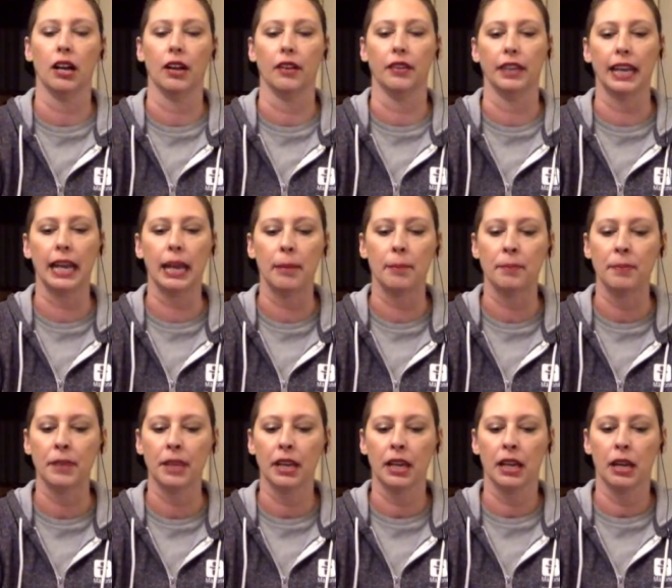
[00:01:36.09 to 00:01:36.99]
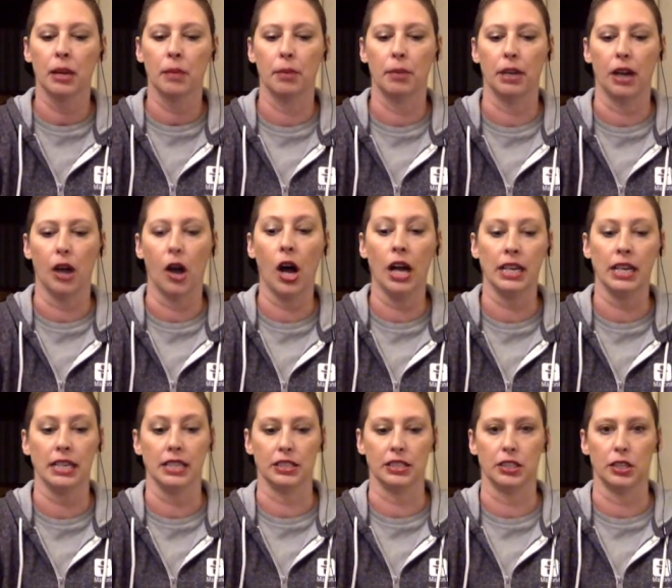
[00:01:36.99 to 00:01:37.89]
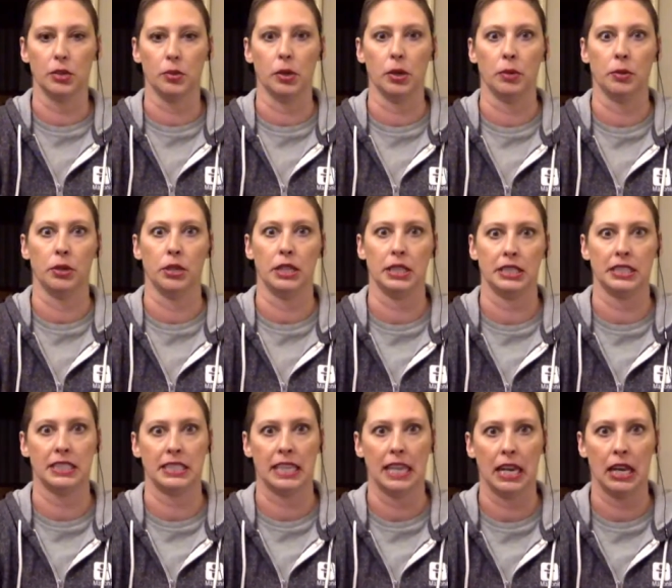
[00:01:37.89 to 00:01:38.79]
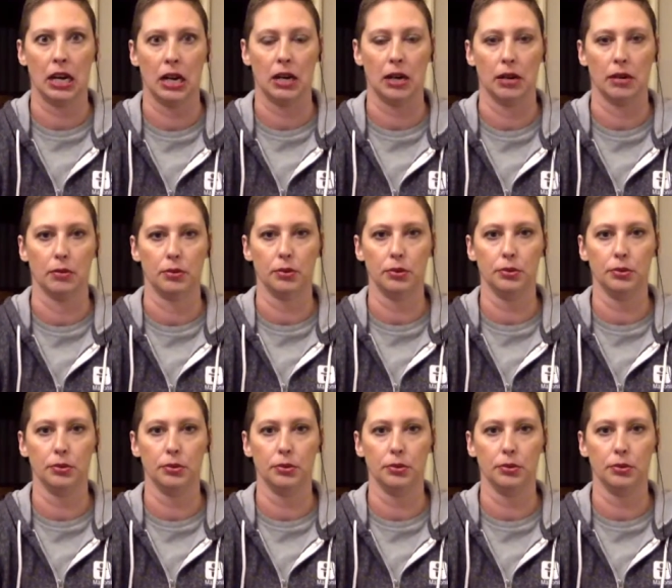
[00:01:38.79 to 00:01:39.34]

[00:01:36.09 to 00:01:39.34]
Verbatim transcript: on the game but haunt is the new one where you get to scare